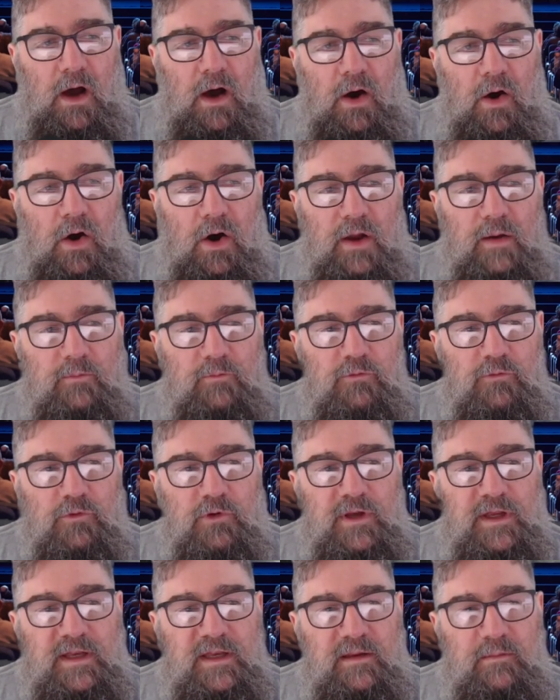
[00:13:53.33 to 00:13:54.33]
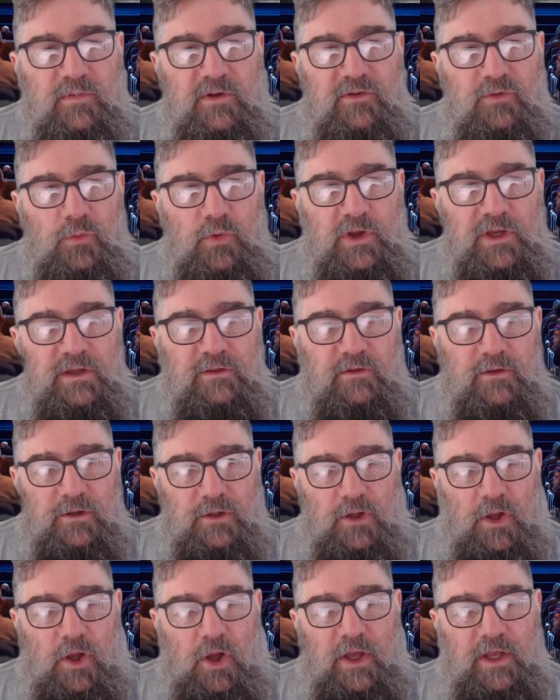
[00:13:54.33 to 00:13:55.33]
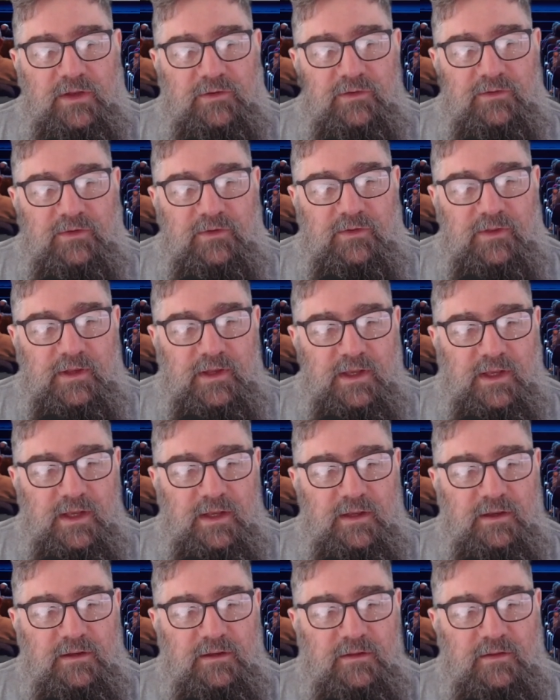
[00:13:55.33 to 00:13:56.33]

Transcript: I'm reading between the lines there.